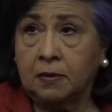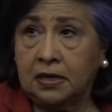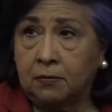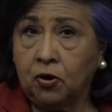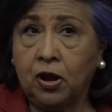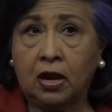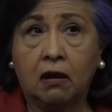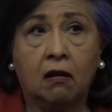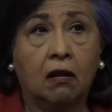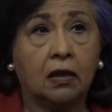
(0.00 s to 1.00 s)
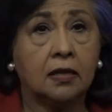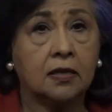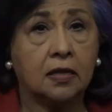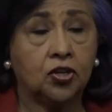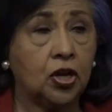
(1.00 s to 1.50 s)
my Democratic colleagues,
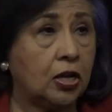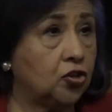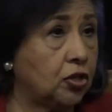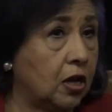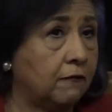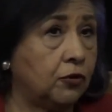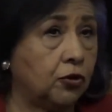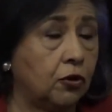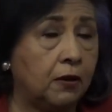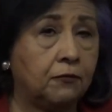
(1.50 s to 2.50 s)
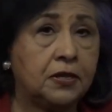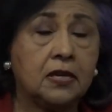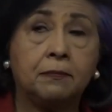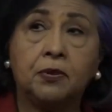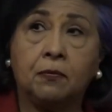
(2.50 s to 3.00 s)
and I challenged the governor every
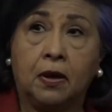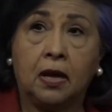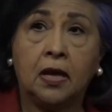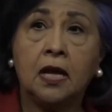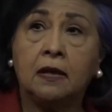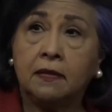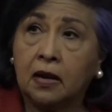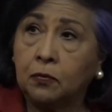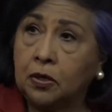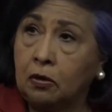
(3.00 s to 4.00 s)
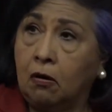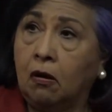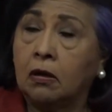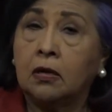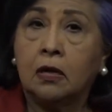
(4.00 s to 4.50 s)
step of the way that I would
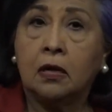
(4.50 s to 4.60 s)
not